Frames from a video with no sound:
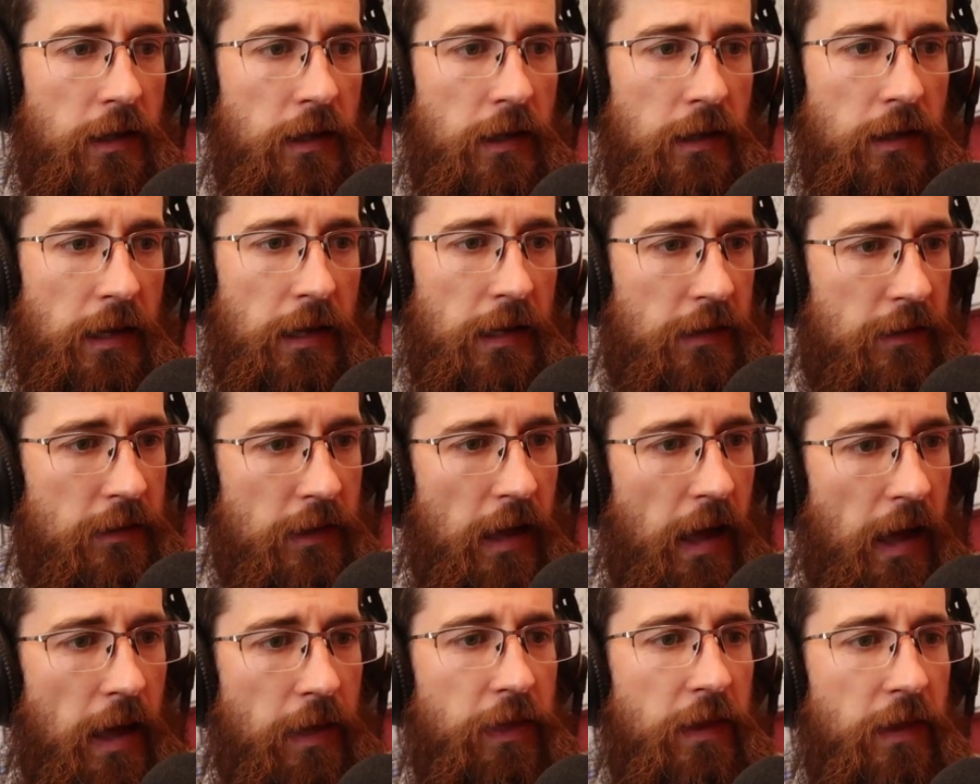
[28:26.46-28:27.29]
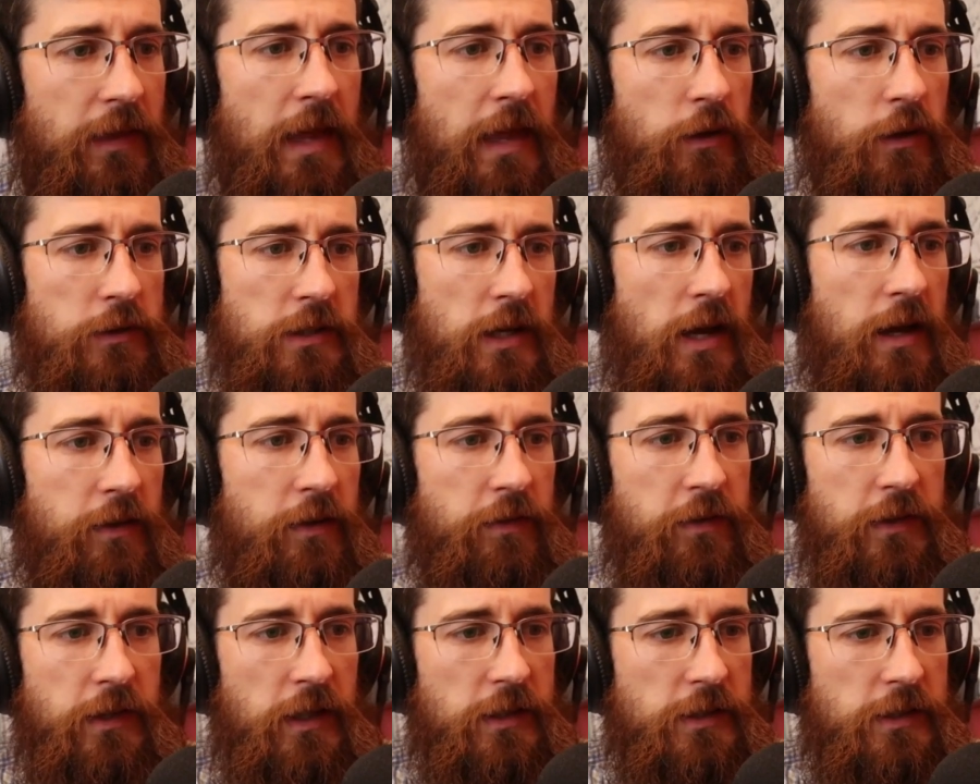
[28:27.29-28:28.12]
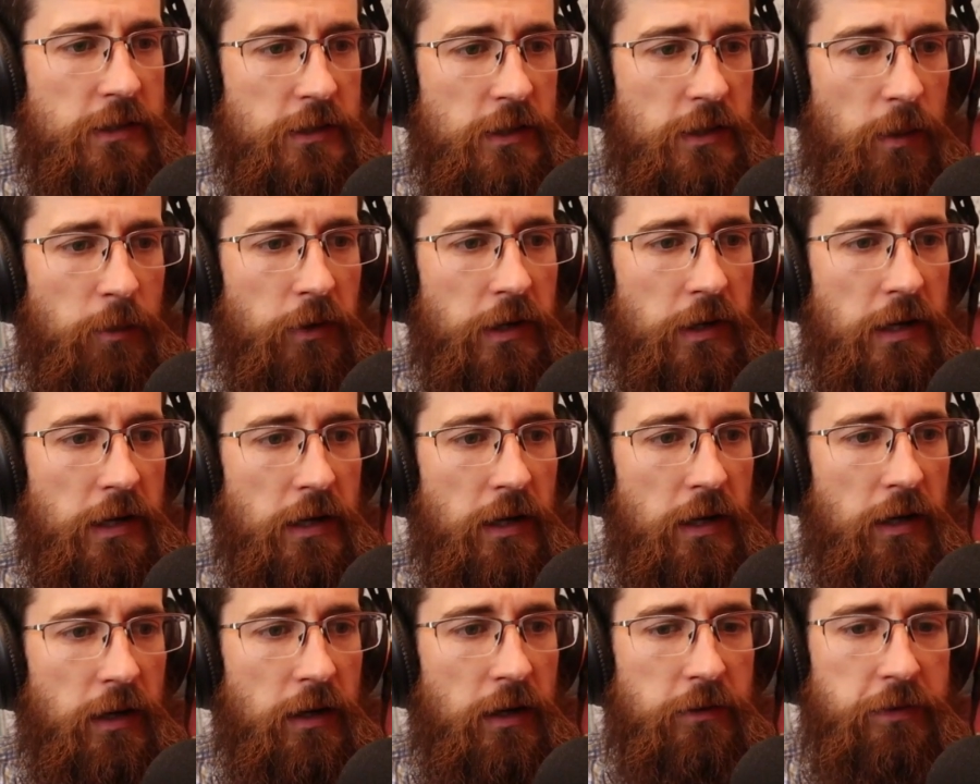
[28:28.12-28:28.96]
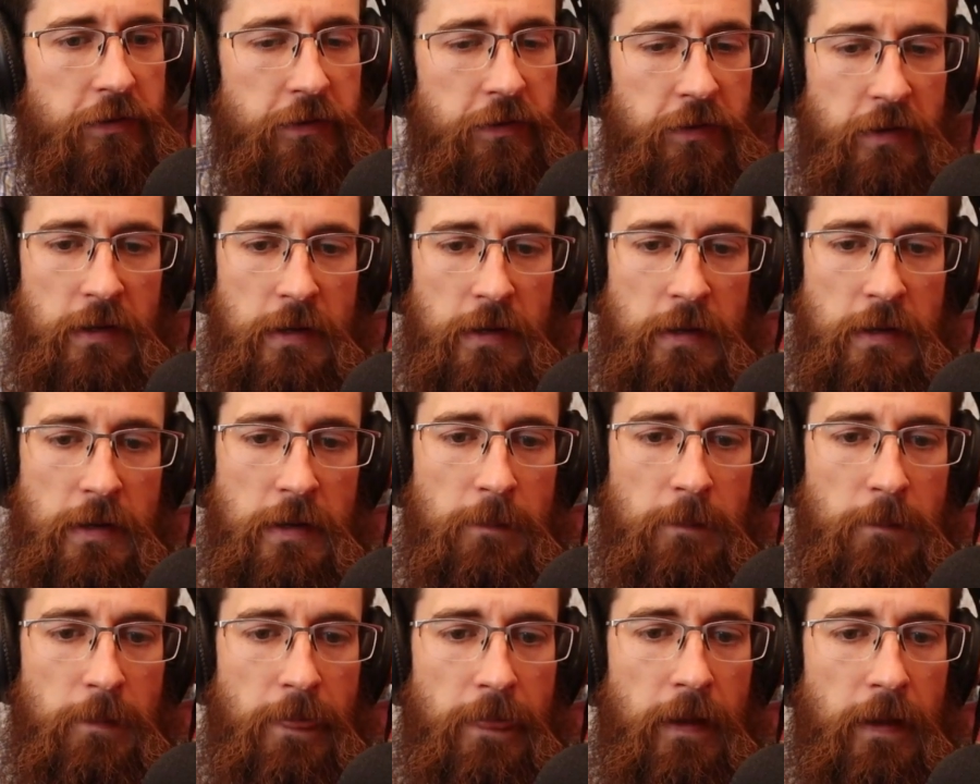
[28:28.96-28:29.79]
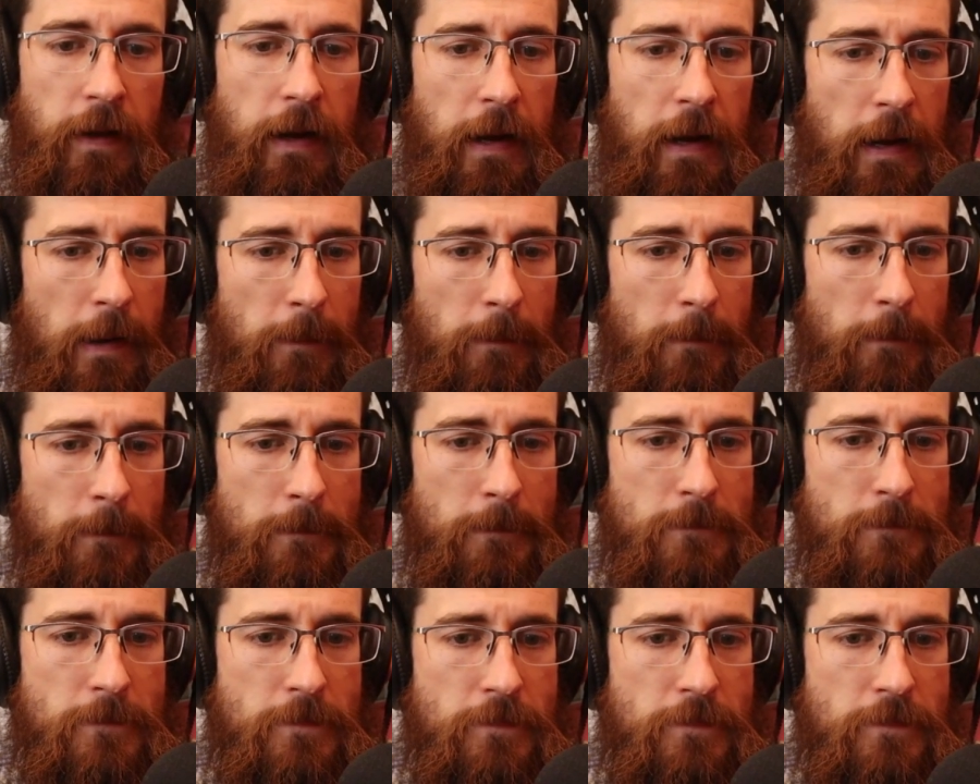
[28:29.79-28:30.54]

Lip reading: Like I think that's kind of a summary of um